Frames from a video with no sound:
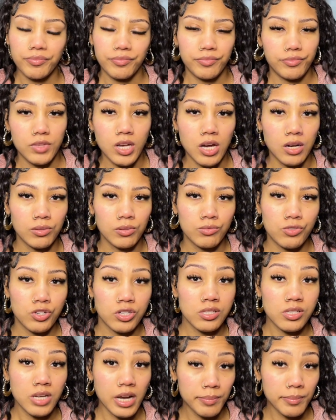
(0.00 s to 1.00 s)
no,
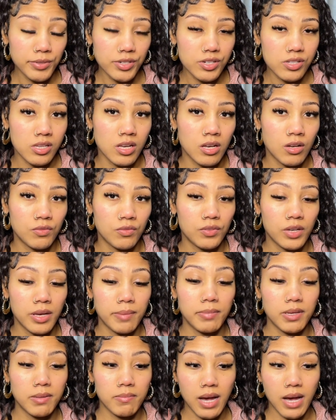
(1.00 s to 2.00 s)
just stop yourself
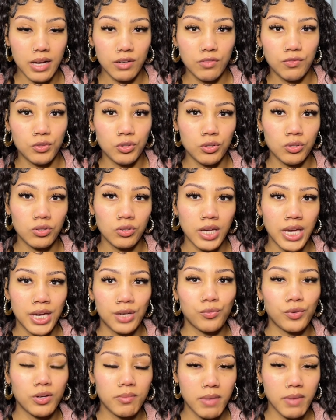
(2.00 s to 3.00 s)
and be mindful
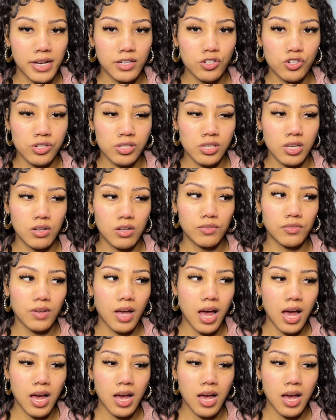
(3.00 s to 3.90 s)
and remind yourself,